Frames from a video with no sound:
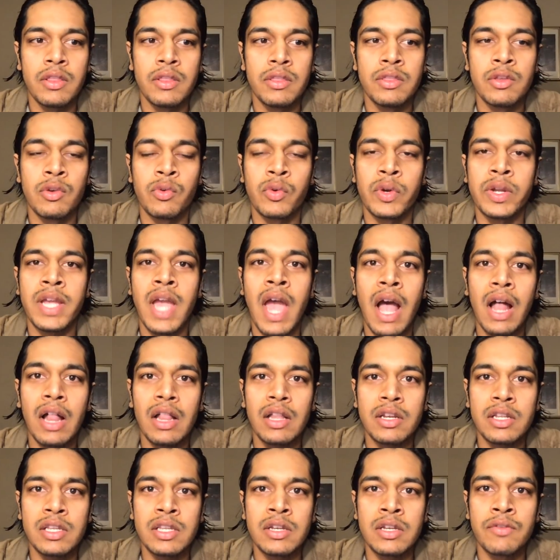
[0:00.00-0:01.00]

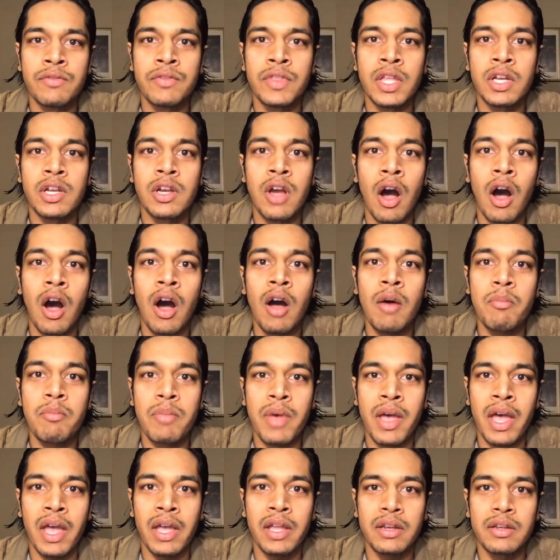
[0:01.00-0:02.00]
reality of the
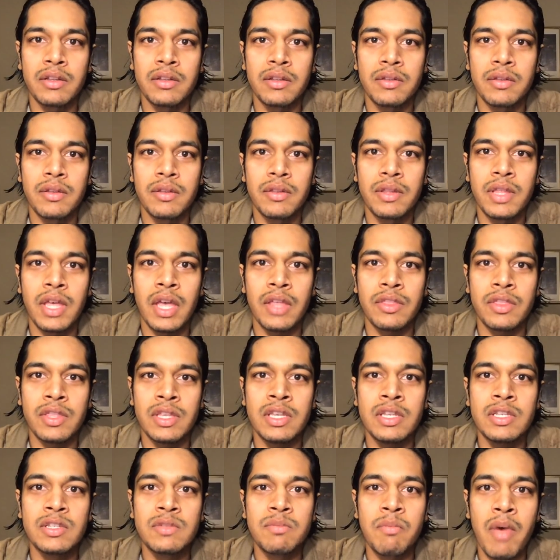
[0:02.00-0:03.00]
combat that
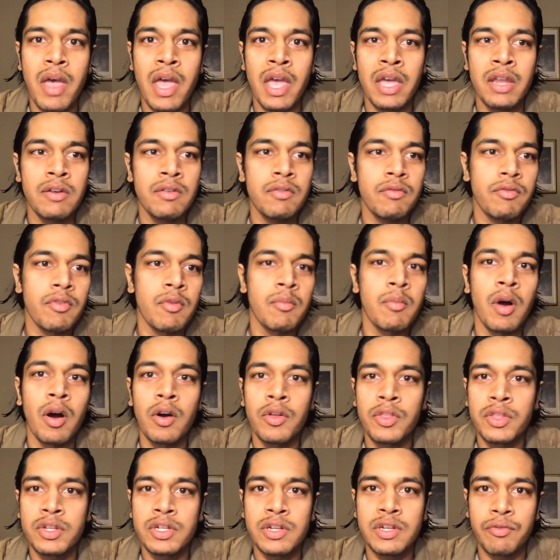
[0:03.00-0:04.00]
these men from
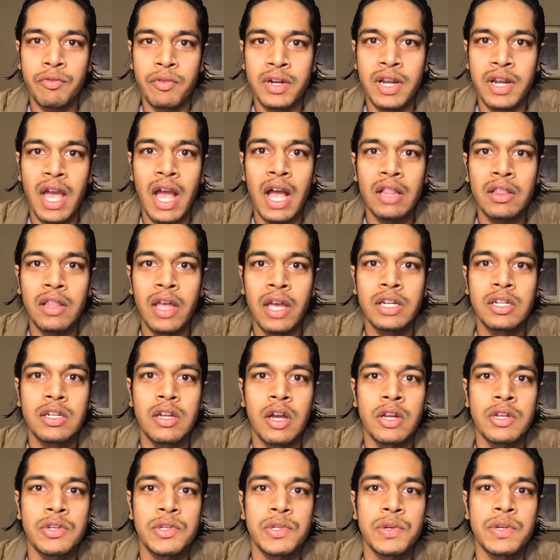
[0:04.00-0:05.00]
all the different allied
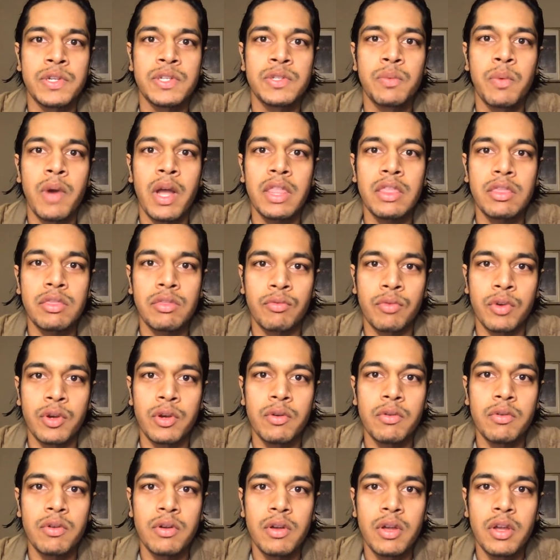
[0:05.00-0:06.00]
countries went
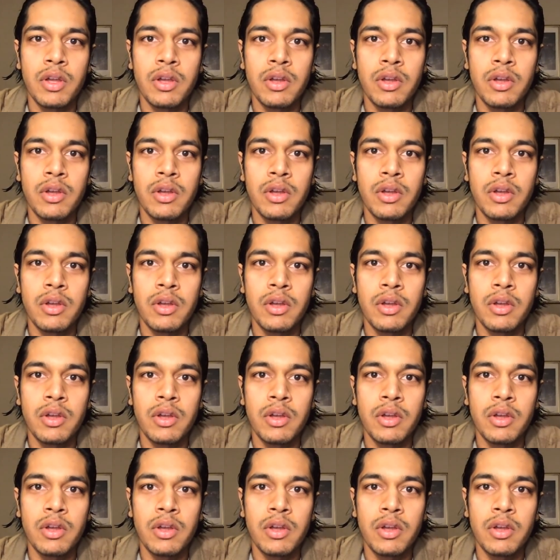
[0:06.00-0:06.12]
through